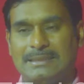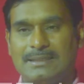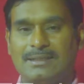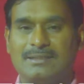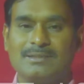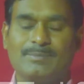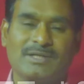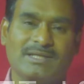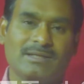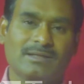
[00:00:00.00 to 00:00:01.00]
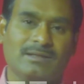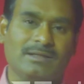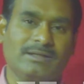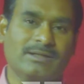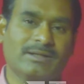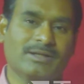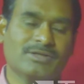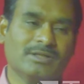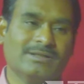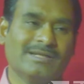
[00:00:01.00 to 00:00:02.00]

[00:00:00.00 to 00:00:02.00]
Here in a simple linear regression,